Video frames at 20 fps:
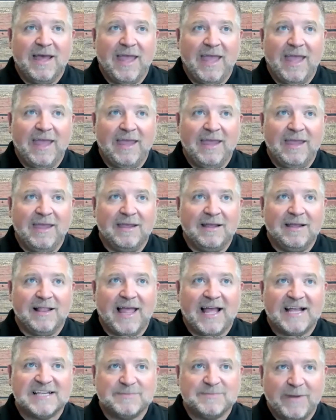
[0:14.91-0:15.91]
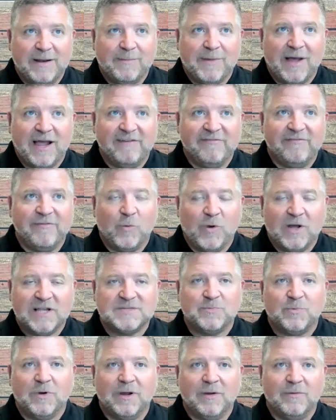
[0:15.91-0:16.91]
a classmate of mine from
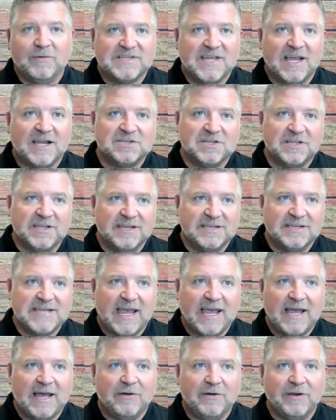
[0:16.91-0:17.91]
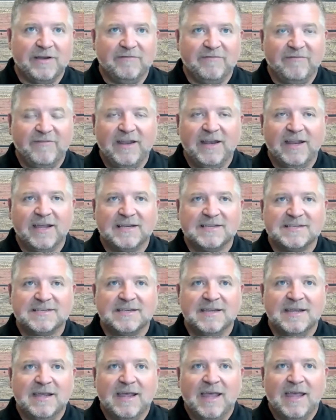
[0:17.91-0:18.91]
West Point was actually in town in Phoenix,